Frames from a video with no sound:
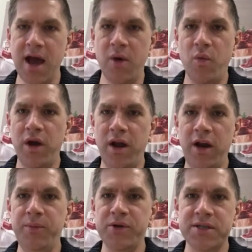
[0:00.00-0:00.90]
at
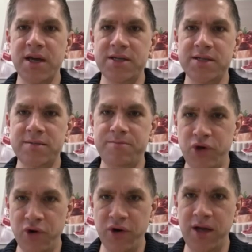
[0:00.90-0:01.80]
100%
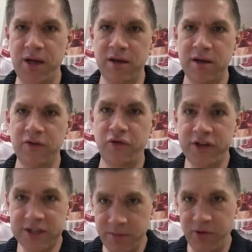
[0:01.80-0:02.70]
purity,
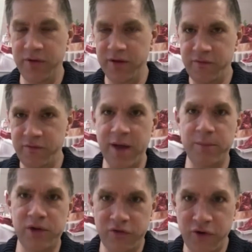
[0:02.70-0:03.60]
traceable in the
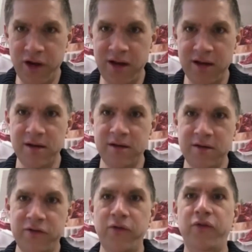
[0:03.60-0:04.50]
family tree
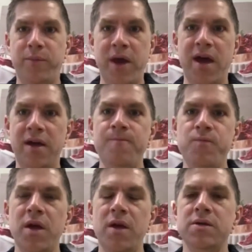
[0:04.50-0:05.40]
to Japan.
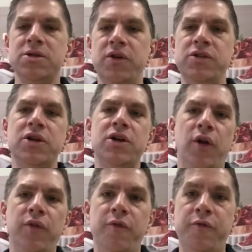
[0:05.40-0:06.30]
So these are
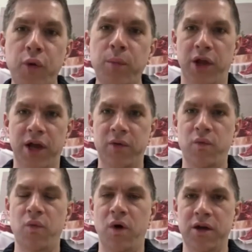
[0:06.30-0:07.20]
called
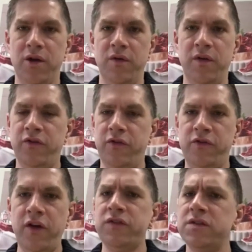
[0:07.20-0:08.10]
full-blood Wagyu. These are
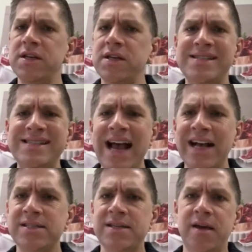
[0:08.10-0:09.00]
just the
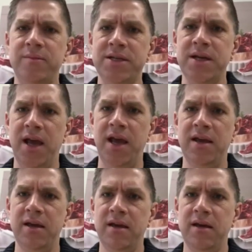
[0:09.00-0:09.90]
exact same
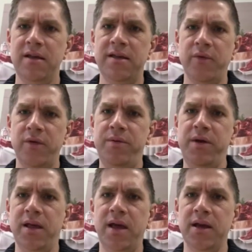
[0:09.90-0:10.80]
DNA that would
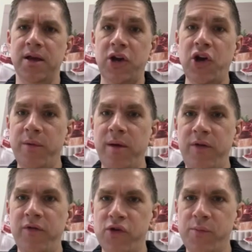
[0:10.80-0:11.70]
be like in a Kobe
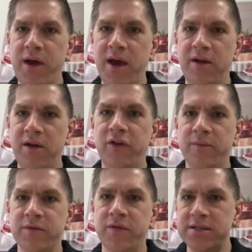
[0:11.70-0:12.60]
beef in Japan in
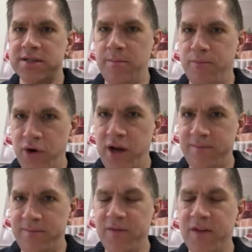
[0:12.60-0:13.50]
terms of that same
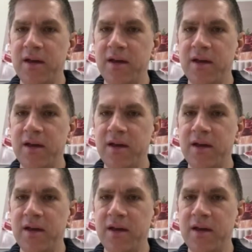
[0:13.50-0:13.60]
breed.